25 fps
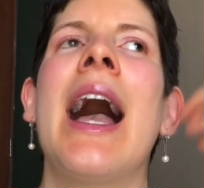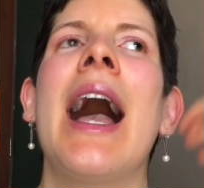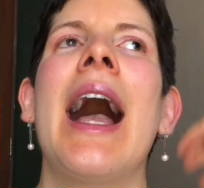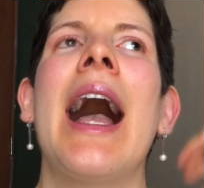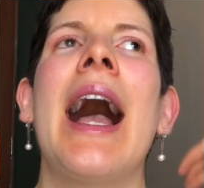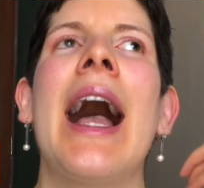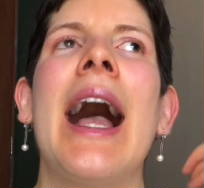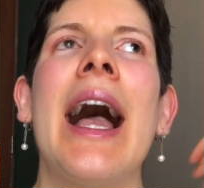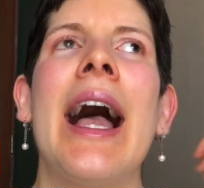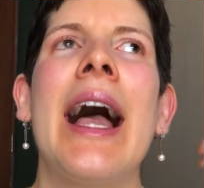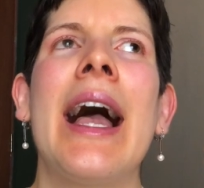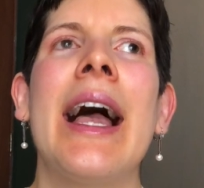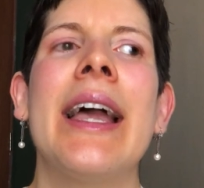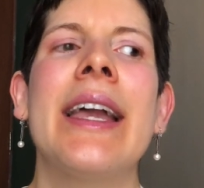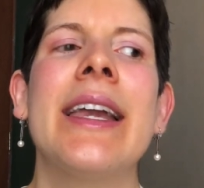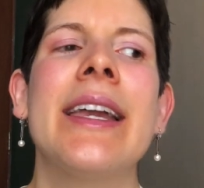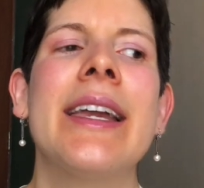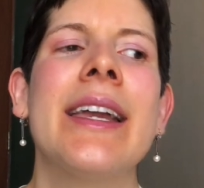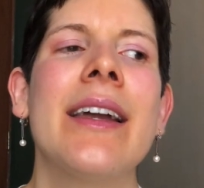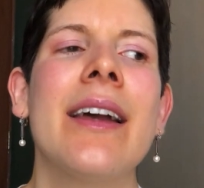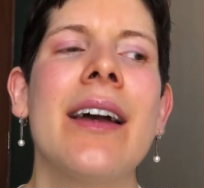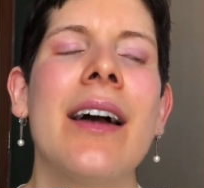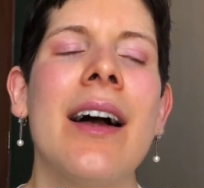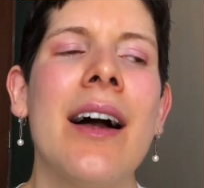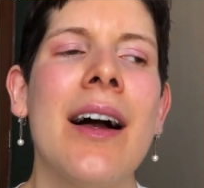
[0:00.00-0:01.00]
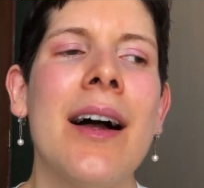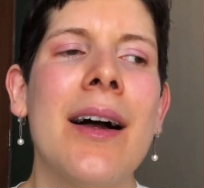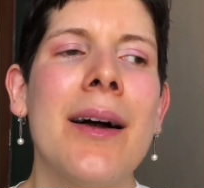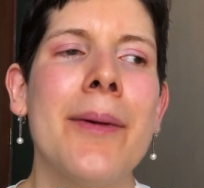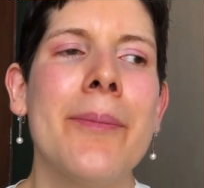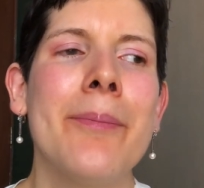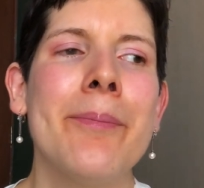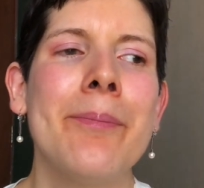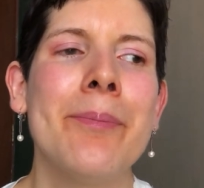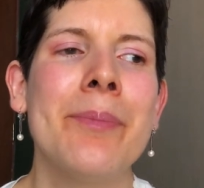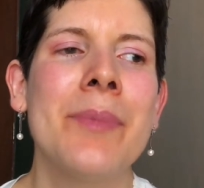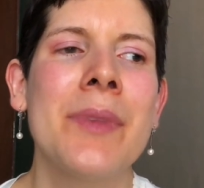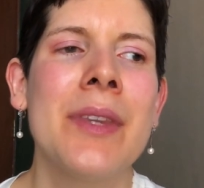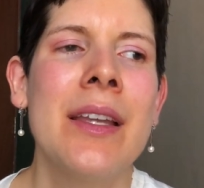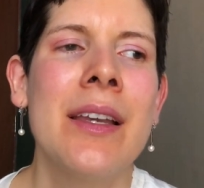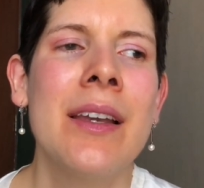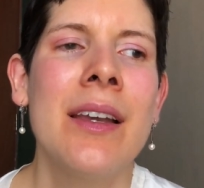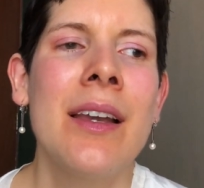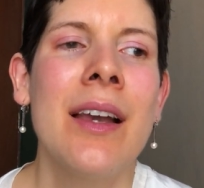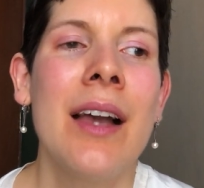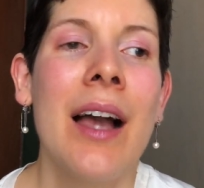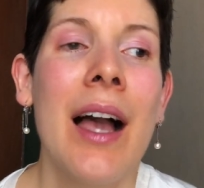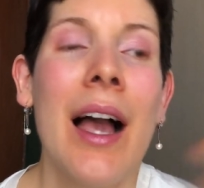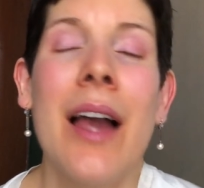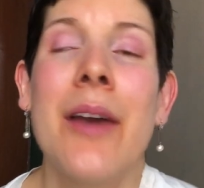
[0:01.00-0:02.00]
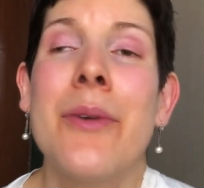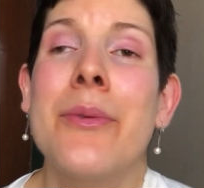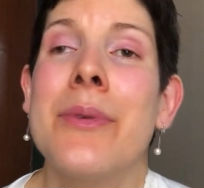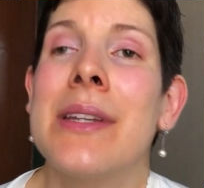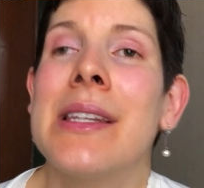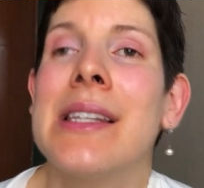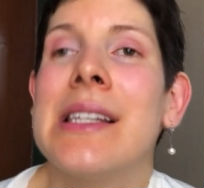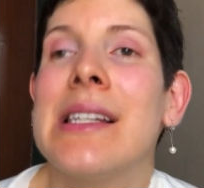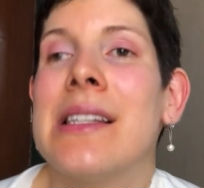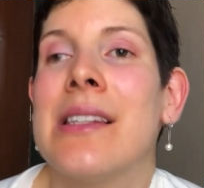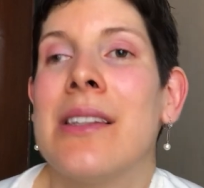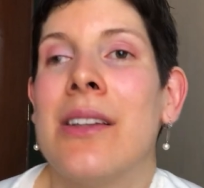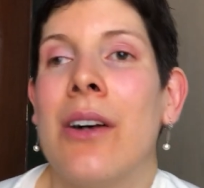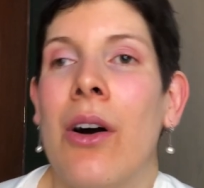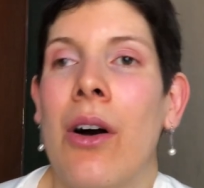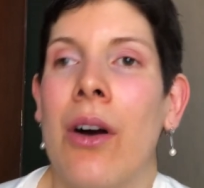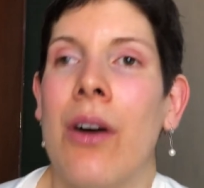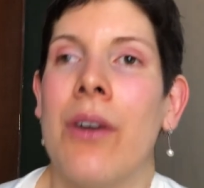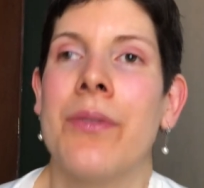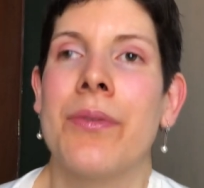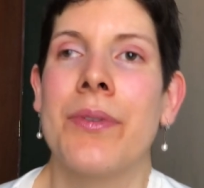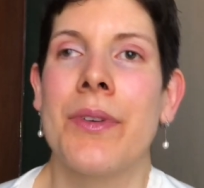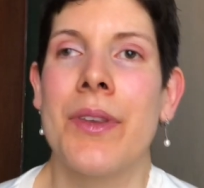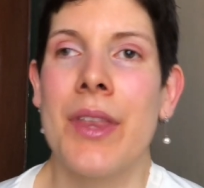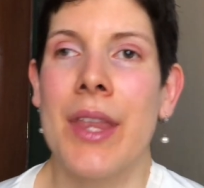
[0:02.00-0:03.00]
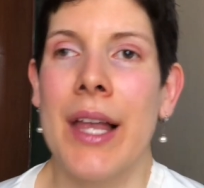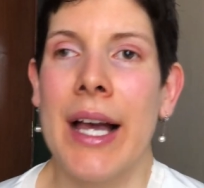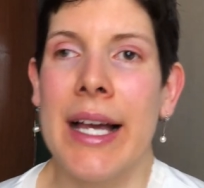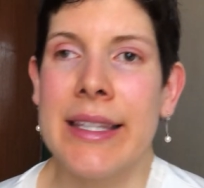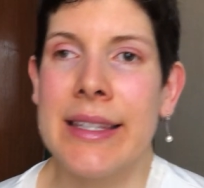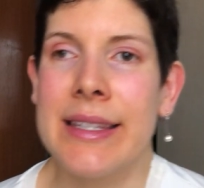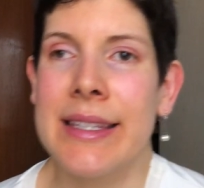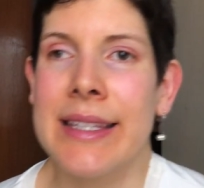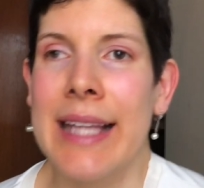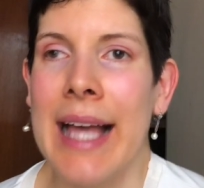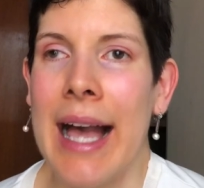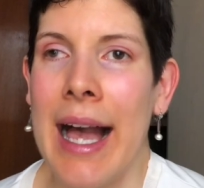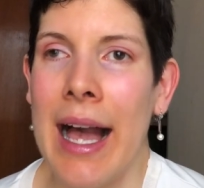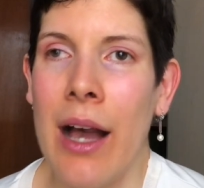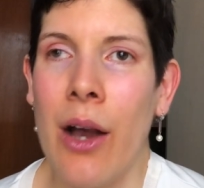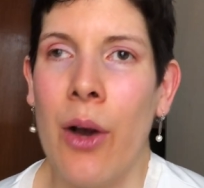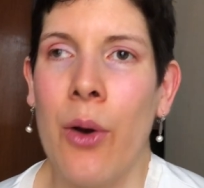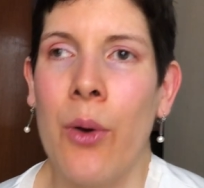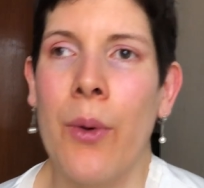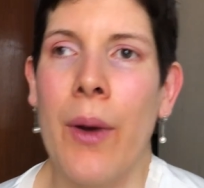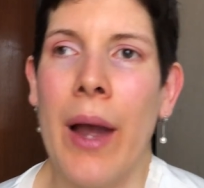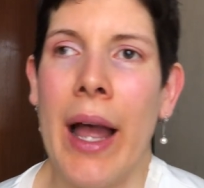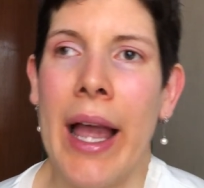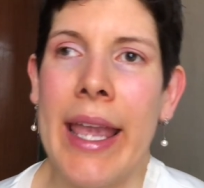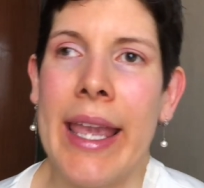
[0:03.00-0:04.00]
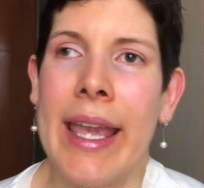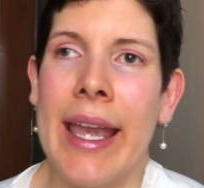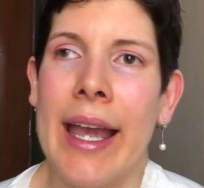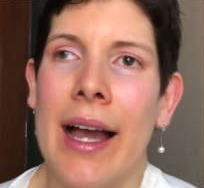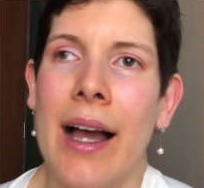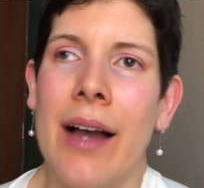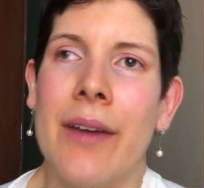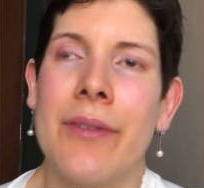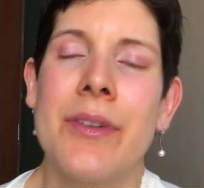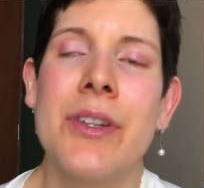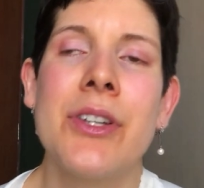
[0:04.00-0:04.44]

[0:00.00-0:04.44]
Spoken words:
I really love that now I have,